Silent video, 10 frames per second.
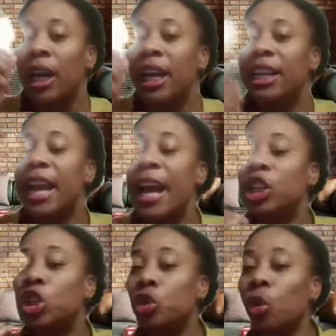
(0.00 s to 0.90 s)
It
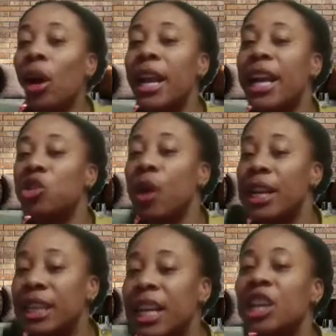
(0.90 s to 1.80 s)
ensures that you
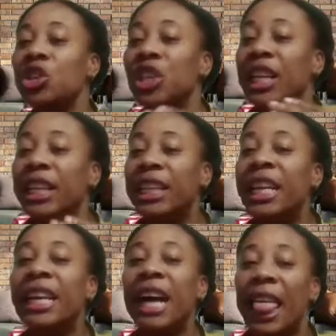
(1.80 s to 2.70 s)
adhere to the
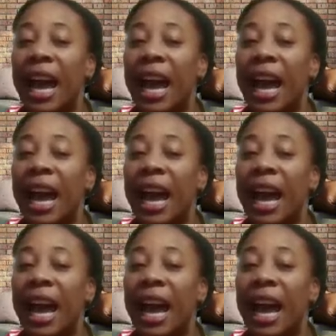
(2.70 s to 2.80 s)
legal